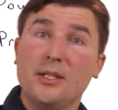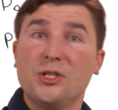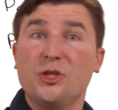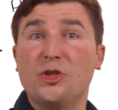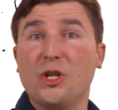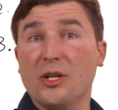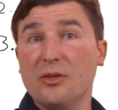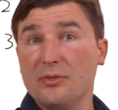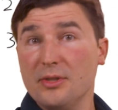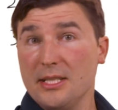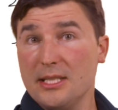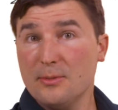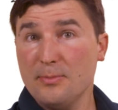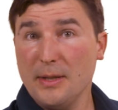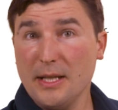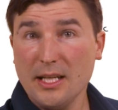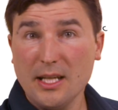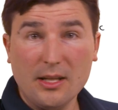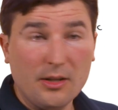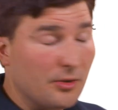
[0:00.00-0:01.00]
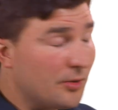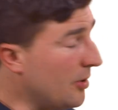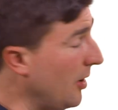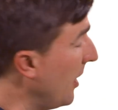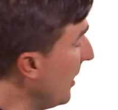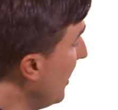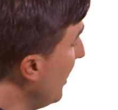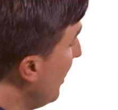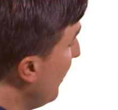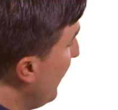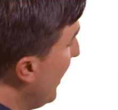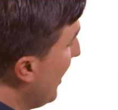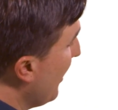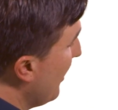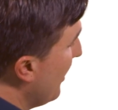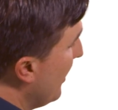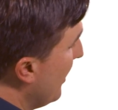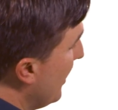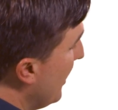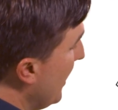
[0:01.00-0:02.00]
Generally speaking, you're talking
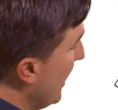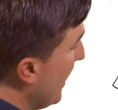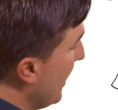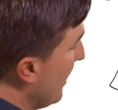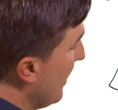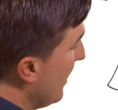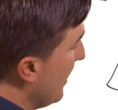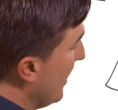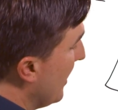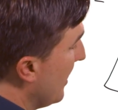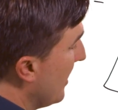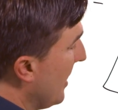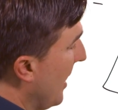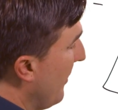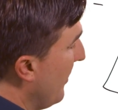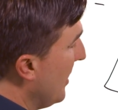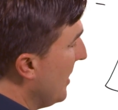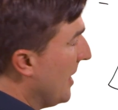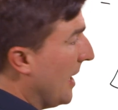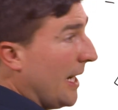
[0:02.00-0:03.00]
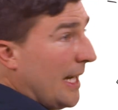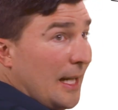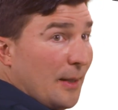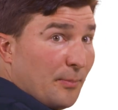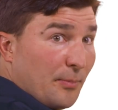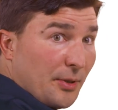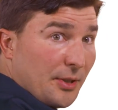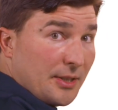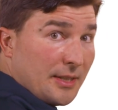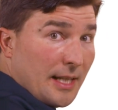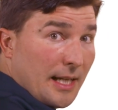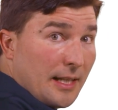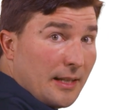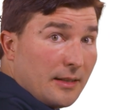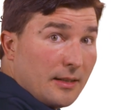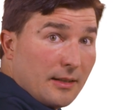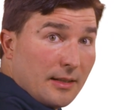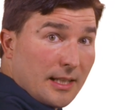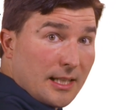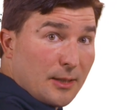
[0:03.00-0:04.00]
about 6 to 7 to
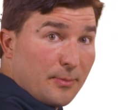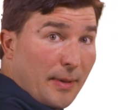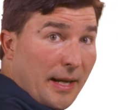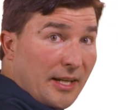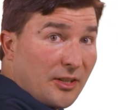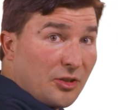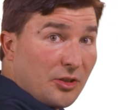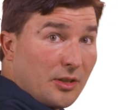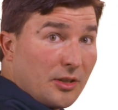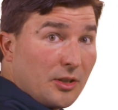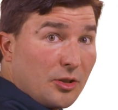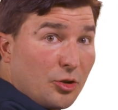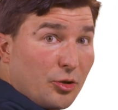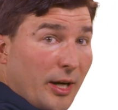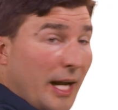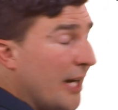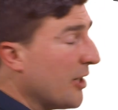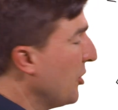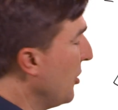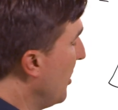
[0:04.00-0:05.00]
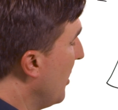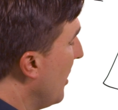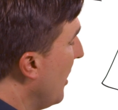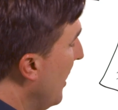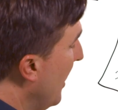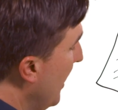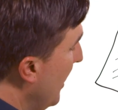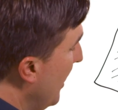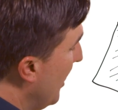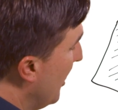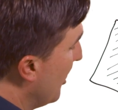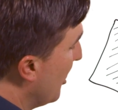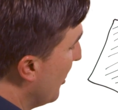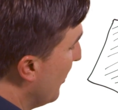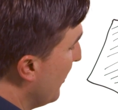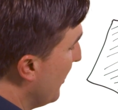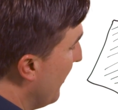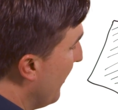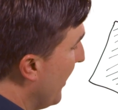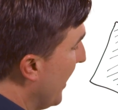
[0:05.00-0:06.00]
8% expansion and contraction in
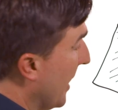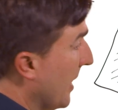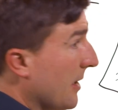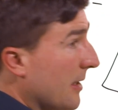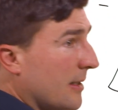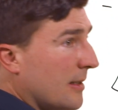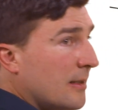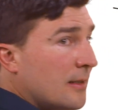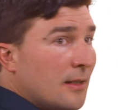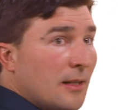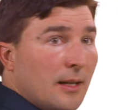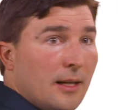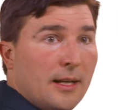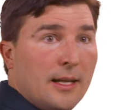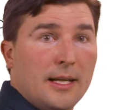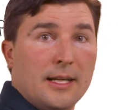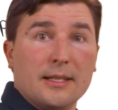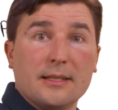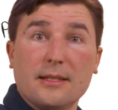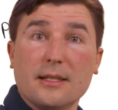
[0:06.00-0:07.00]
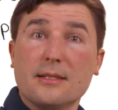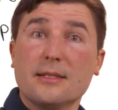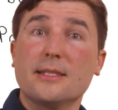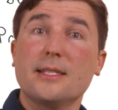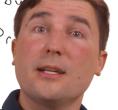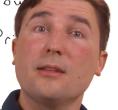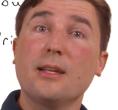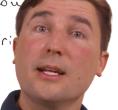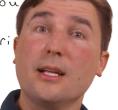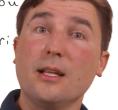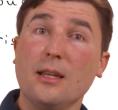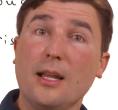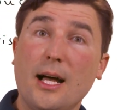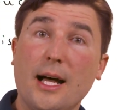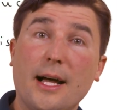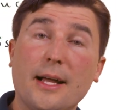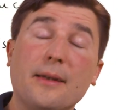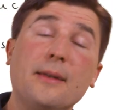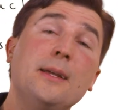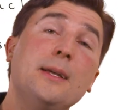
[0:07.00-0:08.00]
terms of thickness. Doesn't sound like a
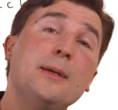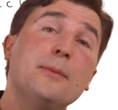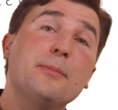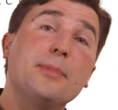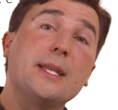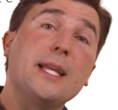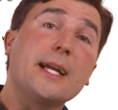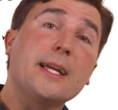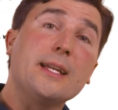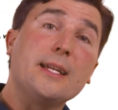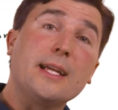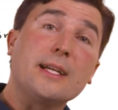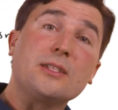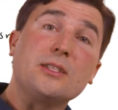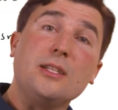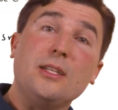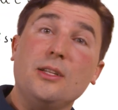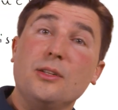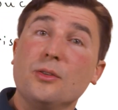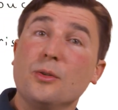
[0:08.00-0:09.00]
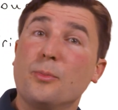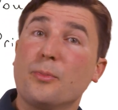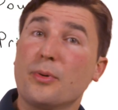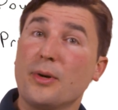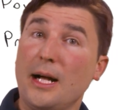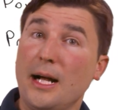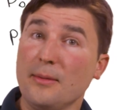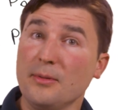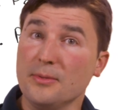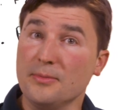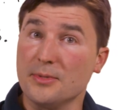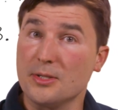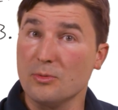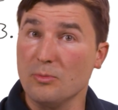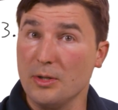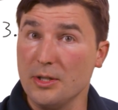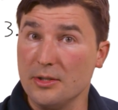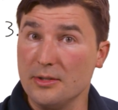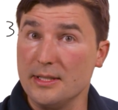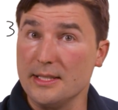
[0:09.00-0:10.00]
lot, but that can actually yield problems
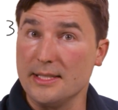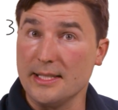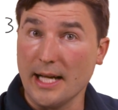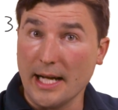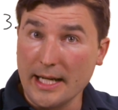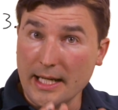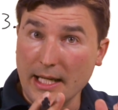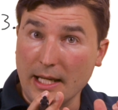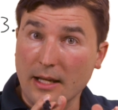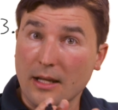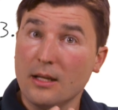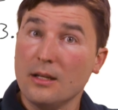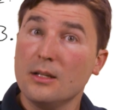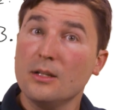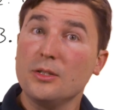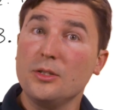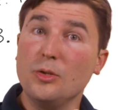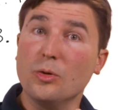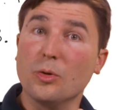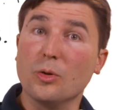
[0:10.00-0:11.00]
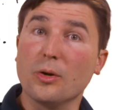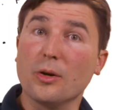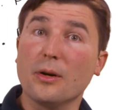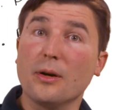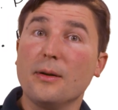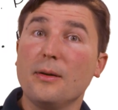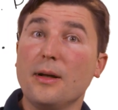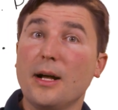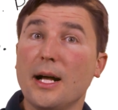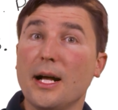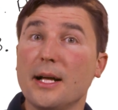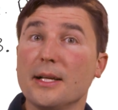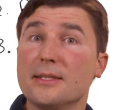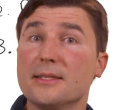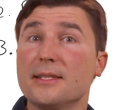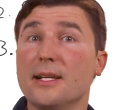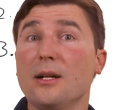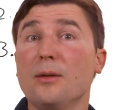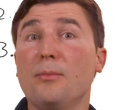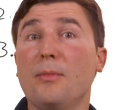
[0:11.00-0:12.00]
when you're designing your uh,
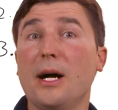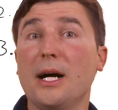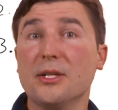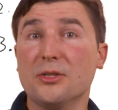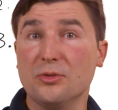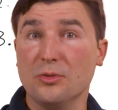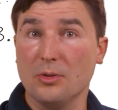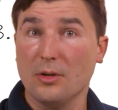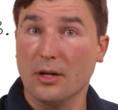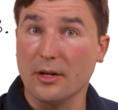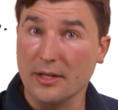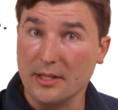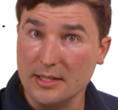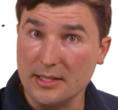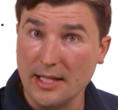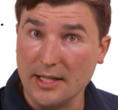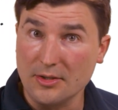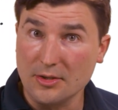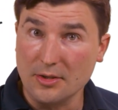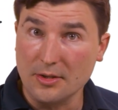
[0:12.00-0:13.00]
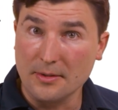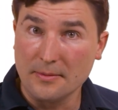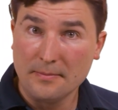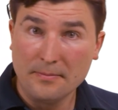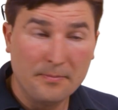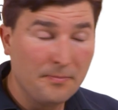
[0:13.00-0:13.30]
cell module architecture.